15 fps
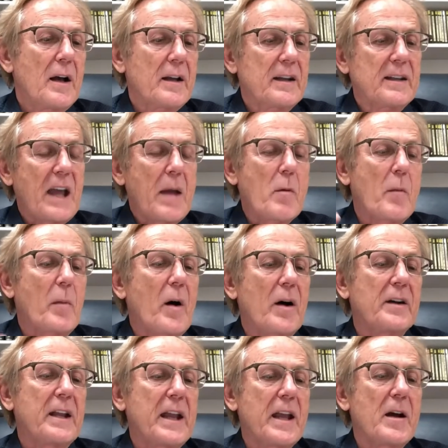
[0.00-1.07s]
came upon
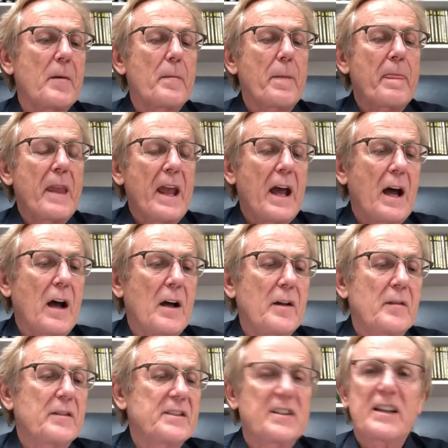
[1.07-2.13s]
him, uh,
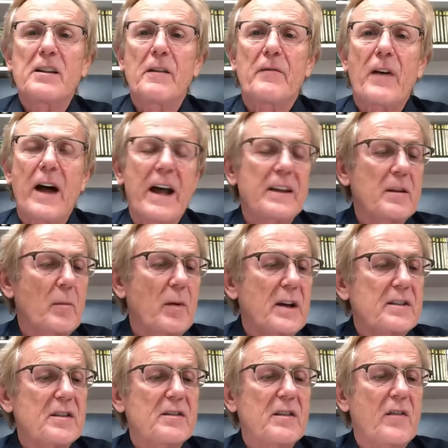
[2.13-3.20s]
signifying the
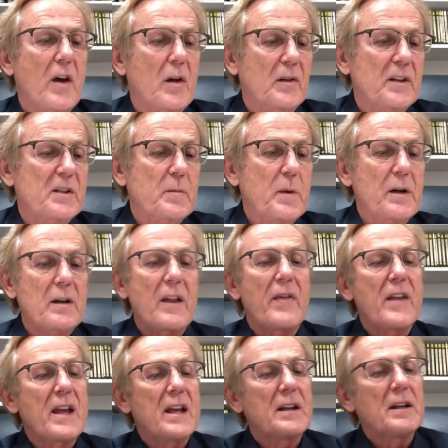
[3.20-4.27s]
presence of the Holy Spirit. And
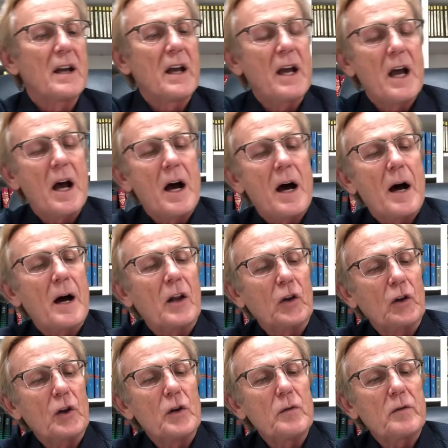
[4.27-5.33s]
then uh,
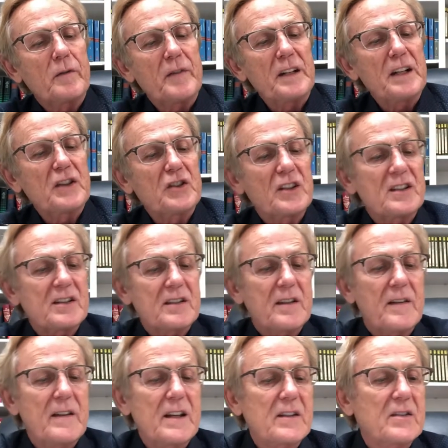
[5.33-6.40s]
Luke finishes
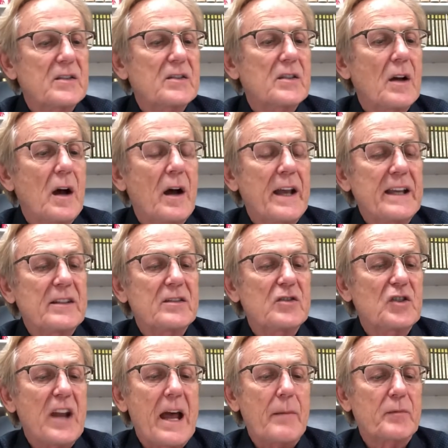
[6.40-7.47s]
this uh, his
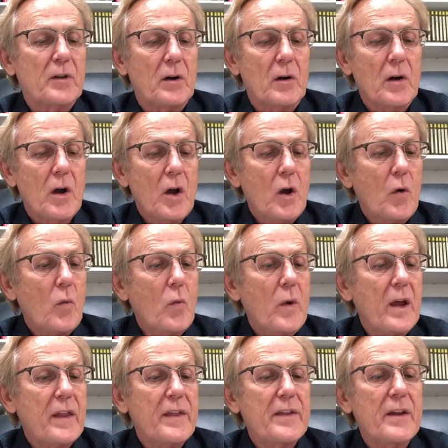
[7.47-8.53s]
chapter
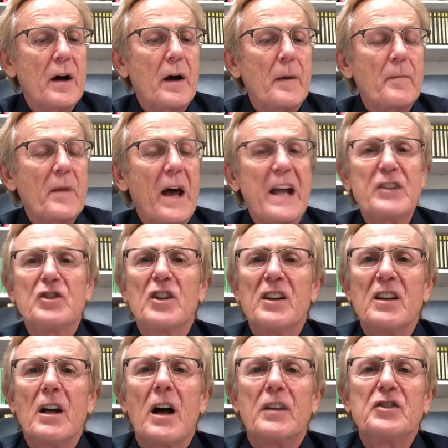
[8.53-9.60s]
with um, a,
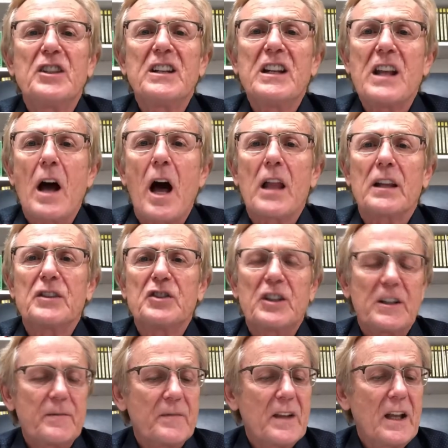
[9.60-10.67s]
a, genealogy
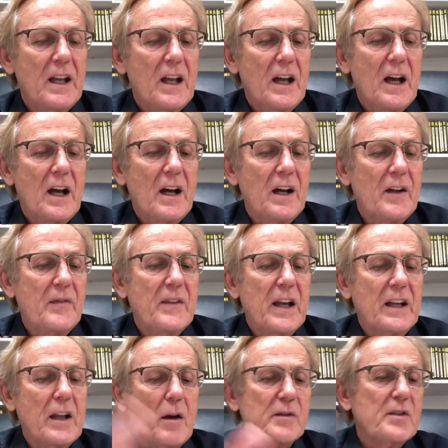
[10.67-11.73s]
uh, that
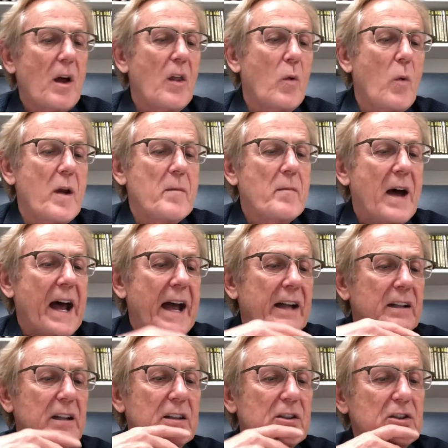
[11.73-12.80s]
goes all the way
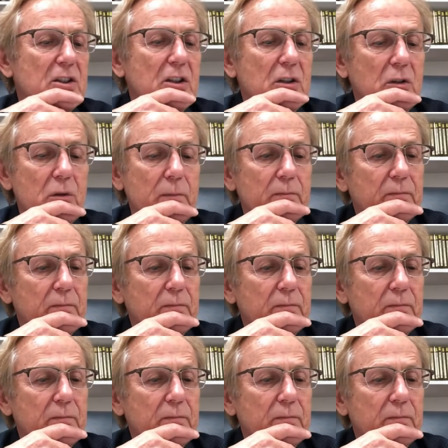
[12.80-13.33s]
back to